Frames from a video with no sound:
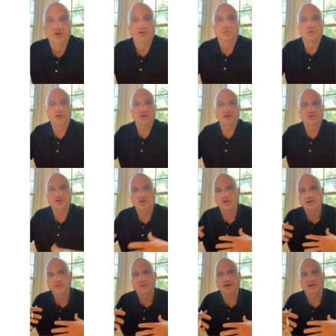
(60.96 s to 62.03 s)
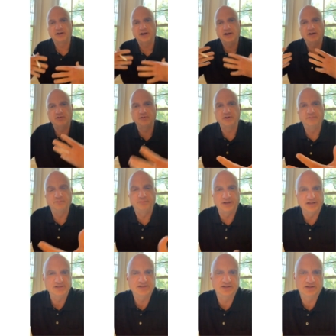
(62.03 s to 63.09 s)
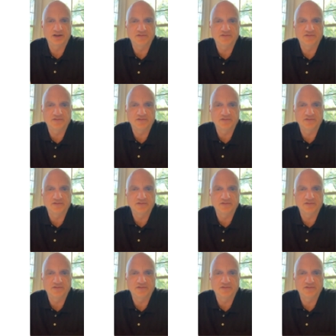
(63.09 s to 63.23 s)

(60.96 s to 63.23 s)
we're going to talk about how a basic